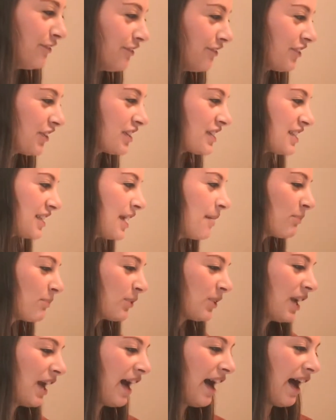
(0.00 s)
First up,
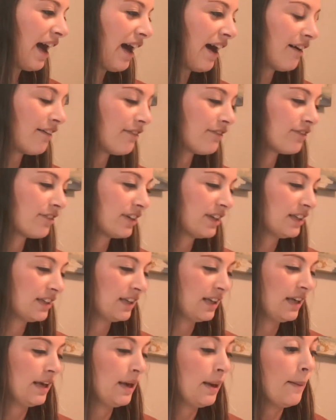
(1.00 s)
we have
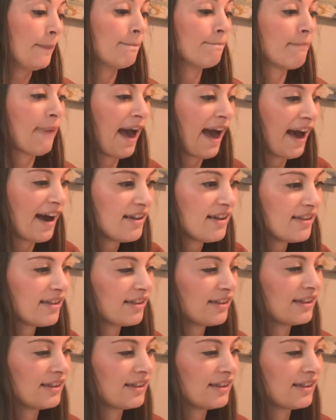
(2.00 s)
math,